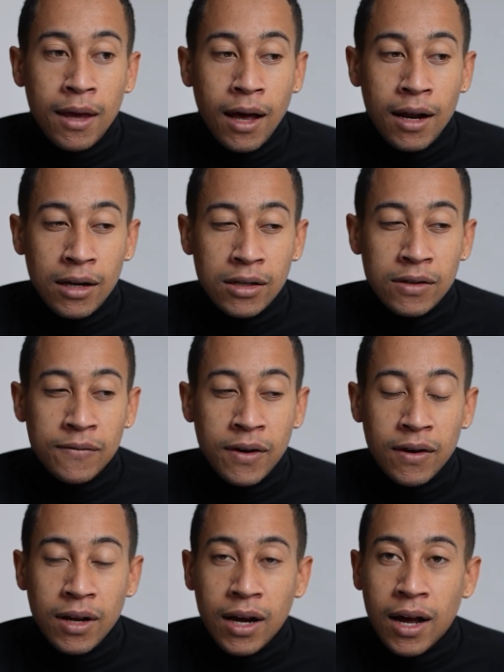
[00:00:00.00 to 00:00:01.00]
I just felt
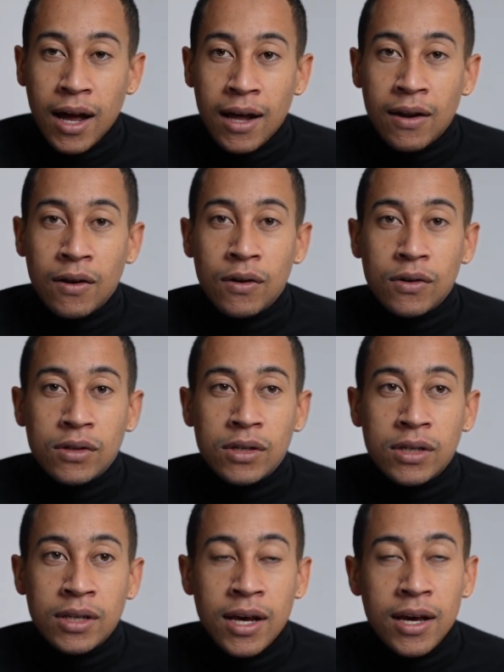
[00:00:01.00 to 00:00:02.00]
like I had a lot to
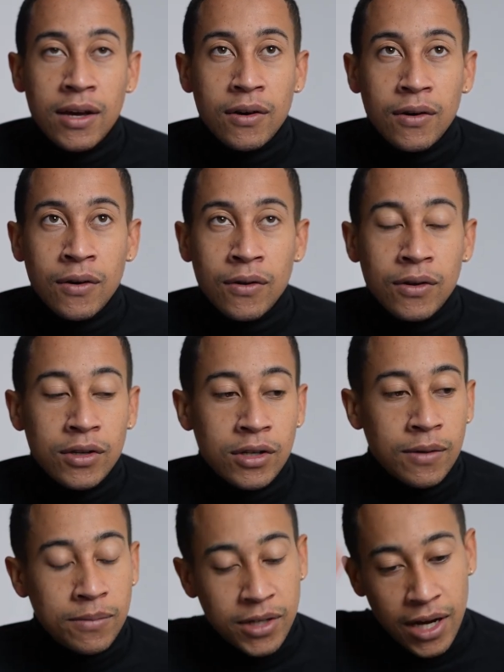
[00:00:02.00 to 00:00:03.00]
say on the
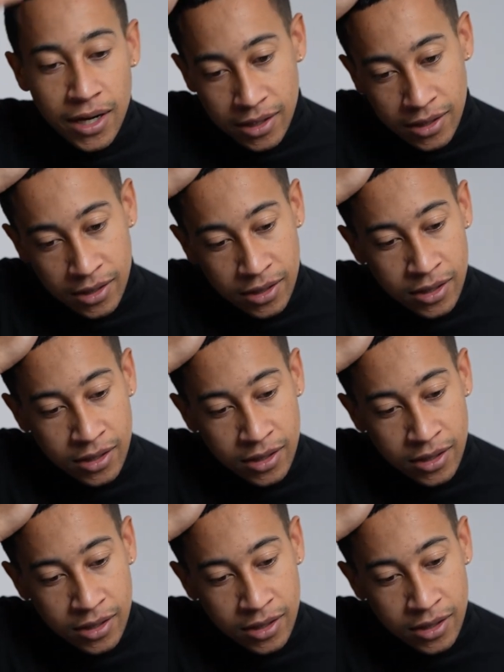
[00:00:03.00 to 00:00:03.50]
subject,